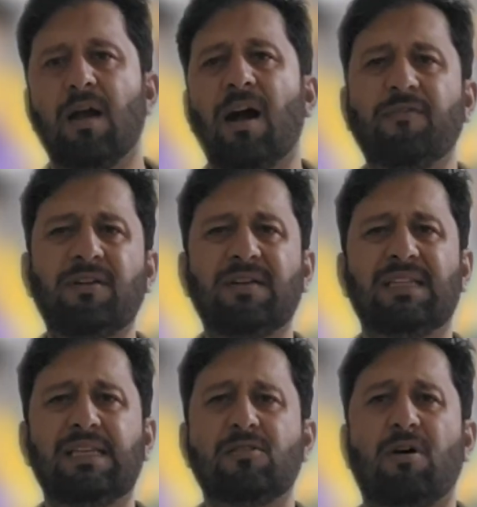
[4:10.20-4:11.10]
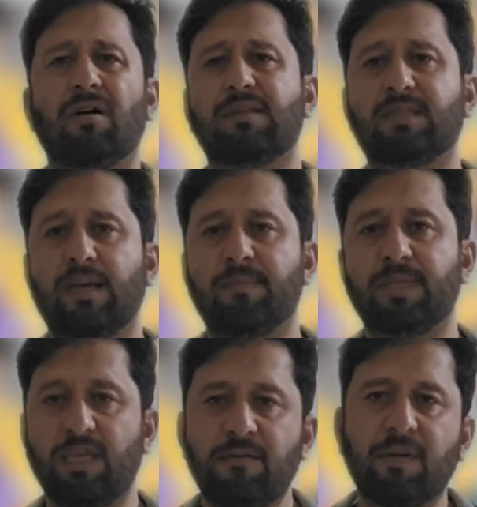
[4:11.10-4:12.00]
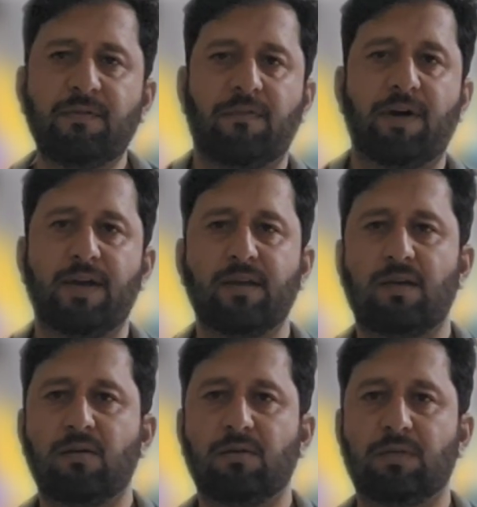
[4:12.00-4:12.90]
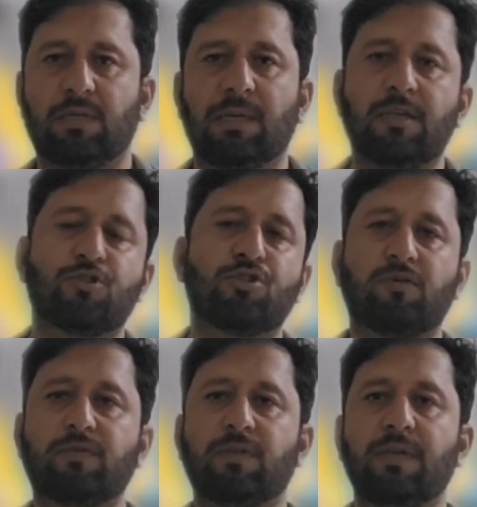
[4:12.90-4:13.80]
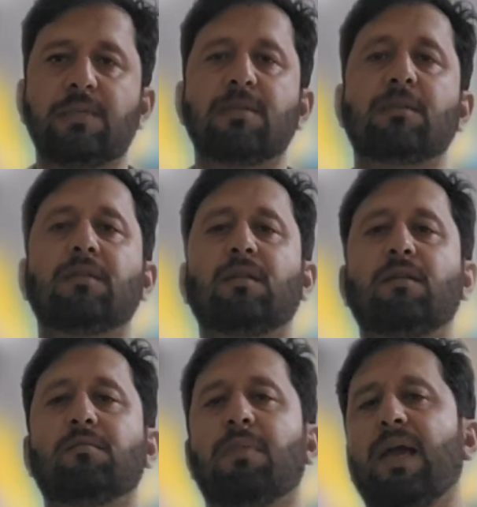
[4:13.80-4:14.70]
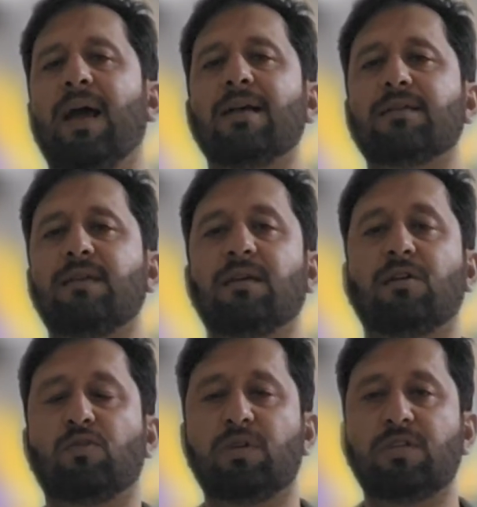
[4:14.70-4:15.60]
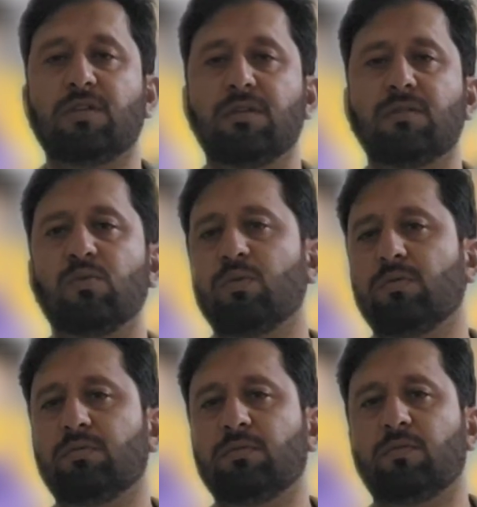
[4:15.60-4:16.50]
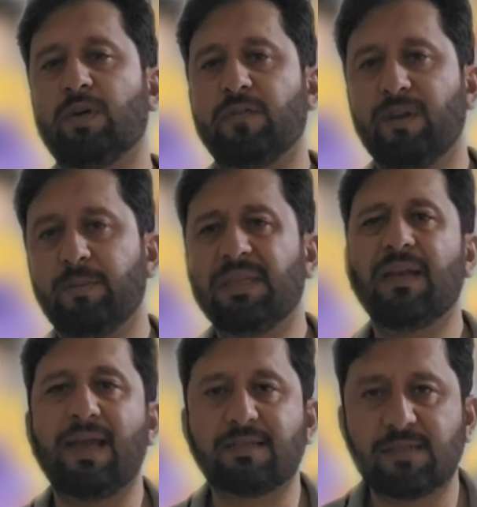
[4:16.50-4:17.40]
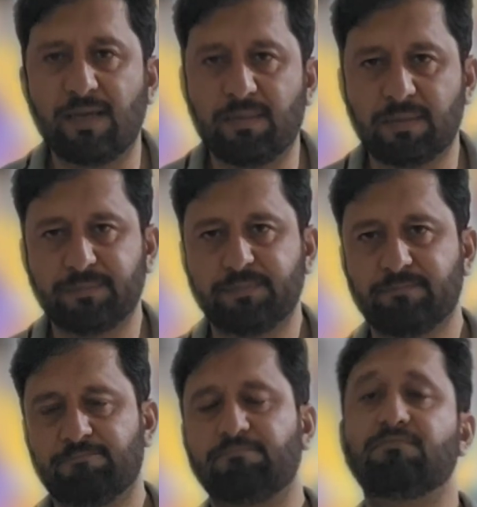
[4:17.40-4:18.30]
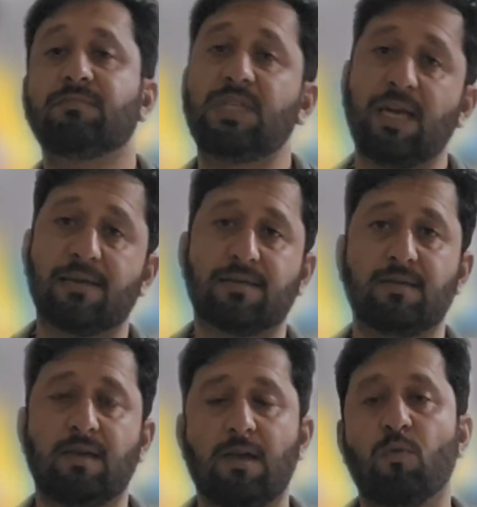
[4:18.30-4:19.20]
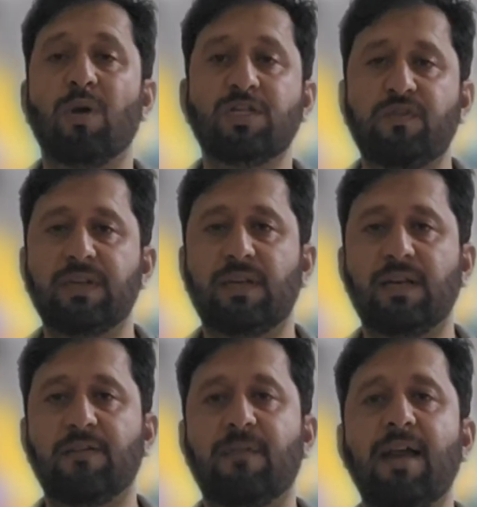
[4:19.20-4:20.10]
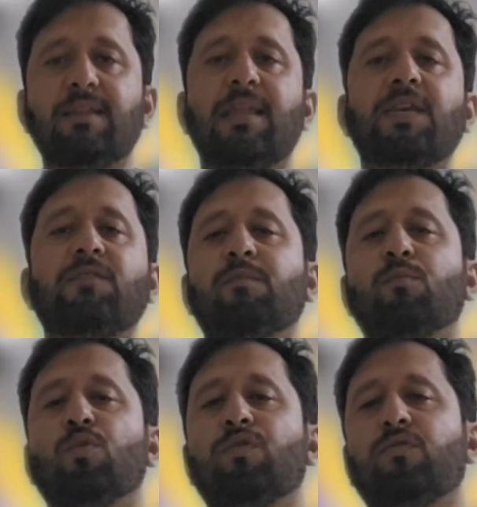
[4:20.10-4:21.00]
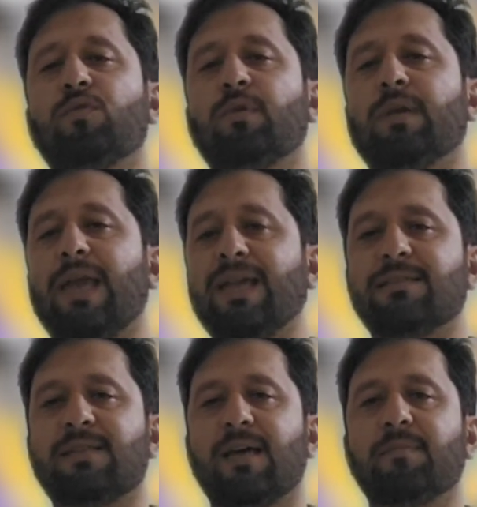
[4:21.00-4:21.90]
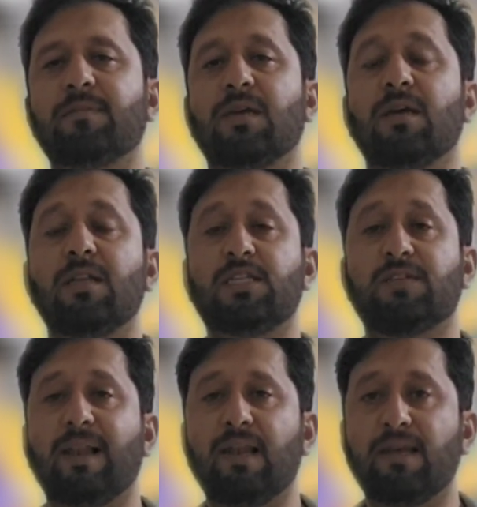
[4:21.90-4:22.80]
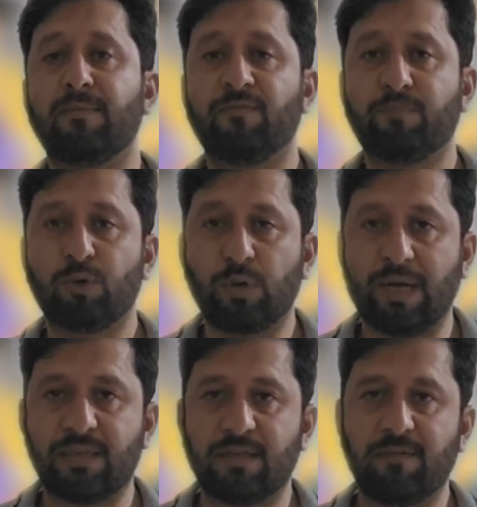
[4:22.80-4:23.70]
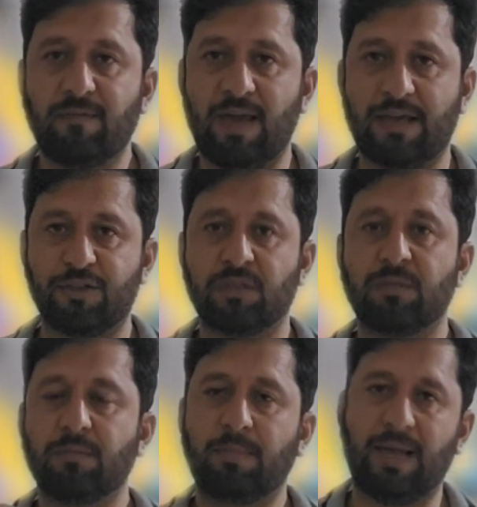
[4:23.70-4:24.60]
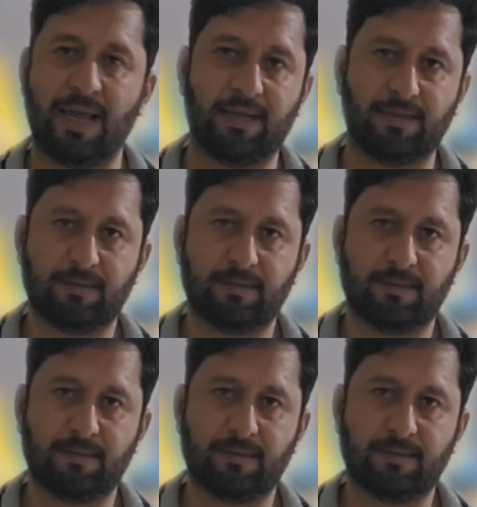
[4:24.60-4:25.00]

After these all steps, even we find out the list of the reason by asking a questions, what will be the next step? Yes, once we identify, then we move to next steps, develop corrective action plan.